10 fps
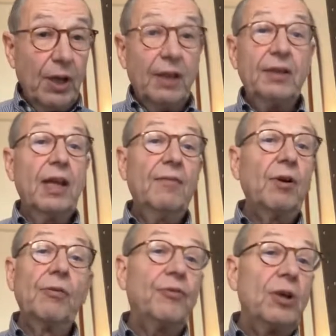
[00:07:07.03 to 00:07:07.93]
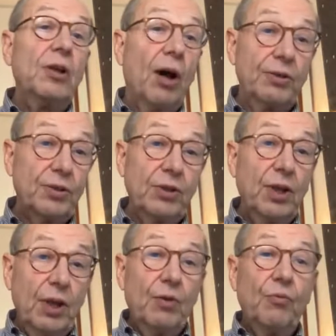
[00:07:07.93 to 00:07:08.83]
And they evolved a lot
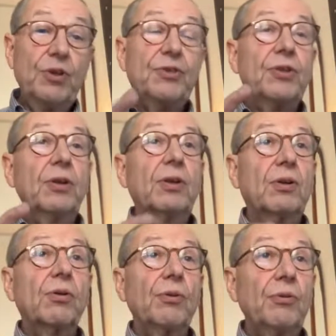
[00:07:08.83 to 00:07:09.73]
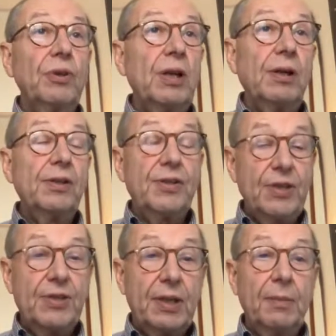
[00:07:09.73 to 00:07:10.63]
with the colonial
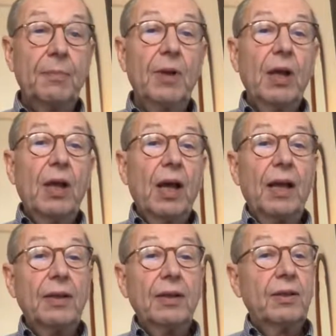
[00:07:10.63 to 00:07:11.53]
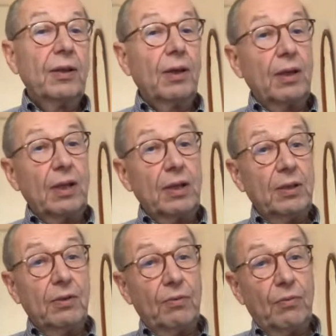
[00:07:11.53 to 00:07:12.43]
system and
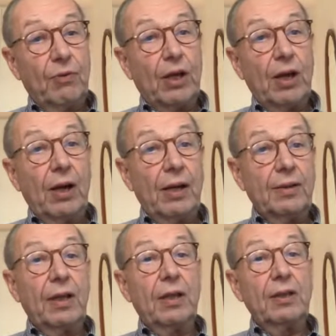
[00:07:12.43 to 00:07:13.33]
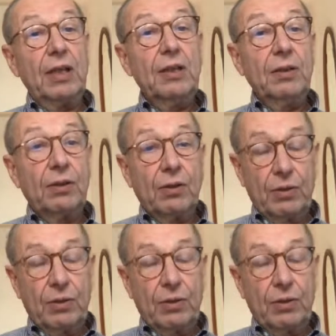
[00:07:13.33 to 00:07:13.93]
in regard and in